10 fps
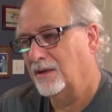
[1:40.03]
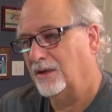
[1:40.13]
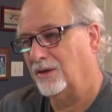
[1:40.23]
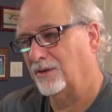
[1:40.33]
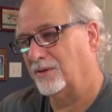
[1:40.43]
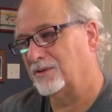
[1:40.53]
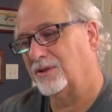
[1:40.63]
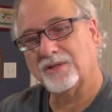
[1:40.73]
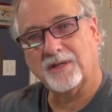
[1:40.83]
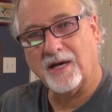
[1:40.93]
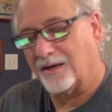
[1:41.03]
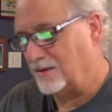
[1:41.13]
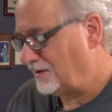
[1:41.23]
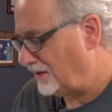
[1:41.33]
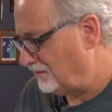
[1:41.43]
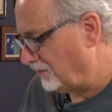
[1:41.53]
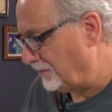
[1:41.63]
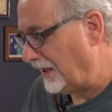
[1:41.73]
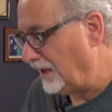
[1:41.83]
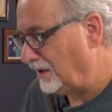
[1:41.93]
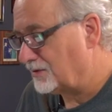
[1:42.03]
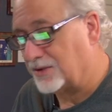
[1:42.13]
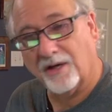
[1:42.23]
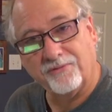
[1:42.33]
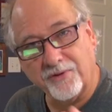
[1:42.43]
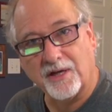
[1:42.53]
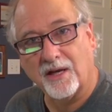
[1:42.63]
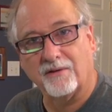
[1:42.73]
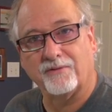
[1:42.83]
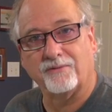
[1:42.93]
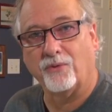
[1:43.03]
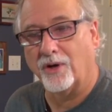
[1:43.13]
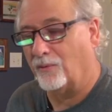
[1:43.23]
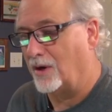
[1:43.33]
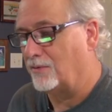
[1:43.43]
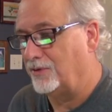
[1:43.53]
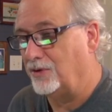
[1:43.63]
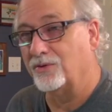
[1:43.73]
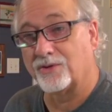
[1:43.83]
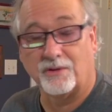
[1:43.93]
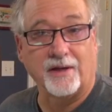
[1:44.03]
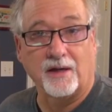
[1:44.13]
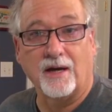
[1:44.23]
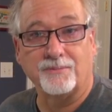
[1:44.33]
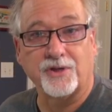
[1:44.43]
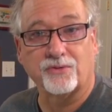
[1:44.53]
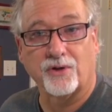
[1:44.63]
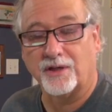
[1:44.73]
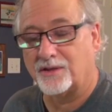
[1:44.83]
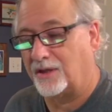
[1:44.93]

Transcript: you know there's just a lot of repeating yourself we kind of avoid, want to use like object oriented